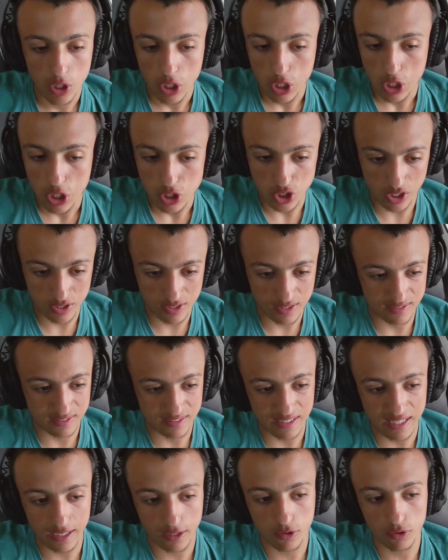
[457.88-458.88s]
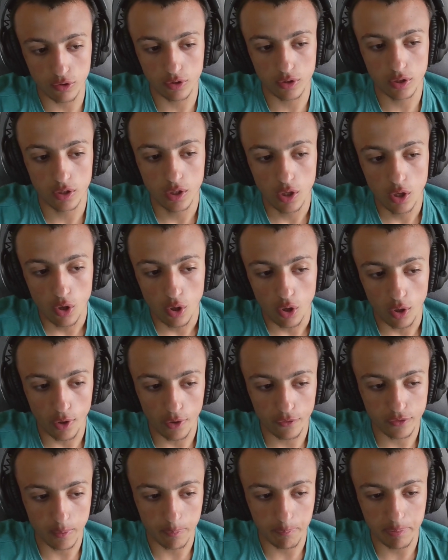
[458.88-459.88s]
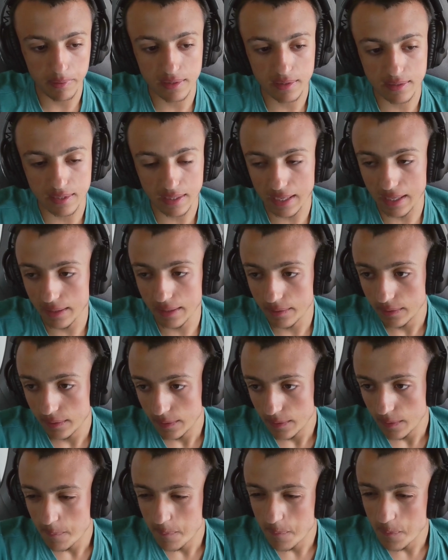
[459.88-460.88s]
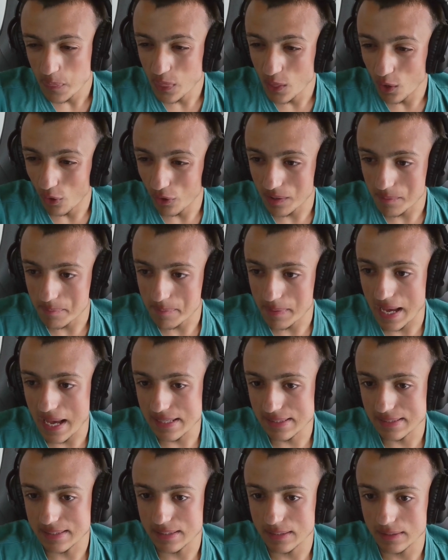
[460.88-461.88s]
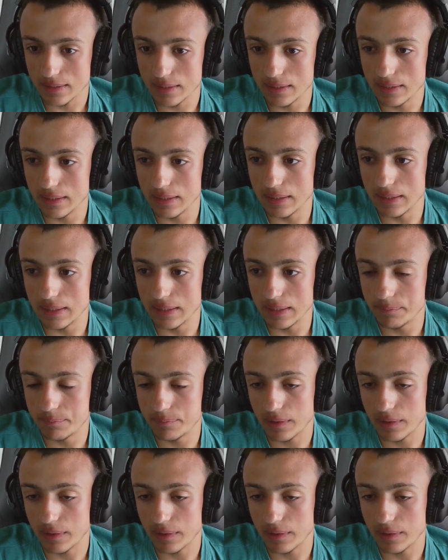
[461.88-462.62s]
just a second of the P10. Not the best. It